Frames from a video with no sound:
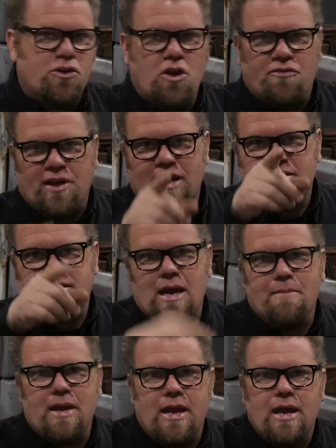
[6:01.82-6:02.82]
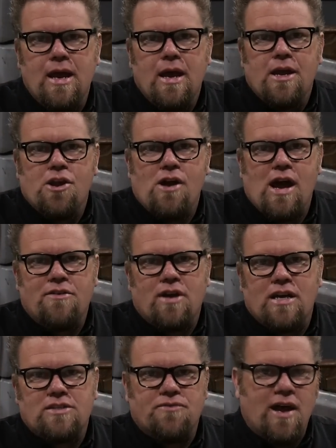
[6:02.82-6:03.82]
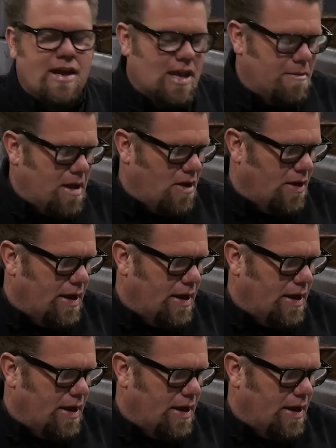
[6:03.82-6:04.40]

Don't forget, send me your address via email,